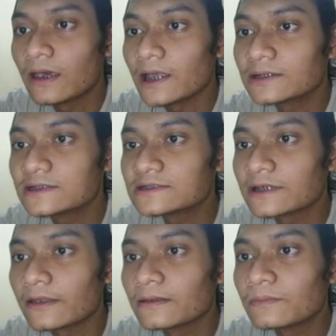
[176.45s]
Ethics
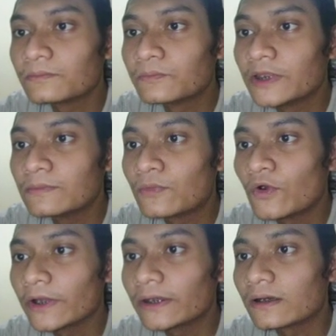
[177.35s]
can pinpoint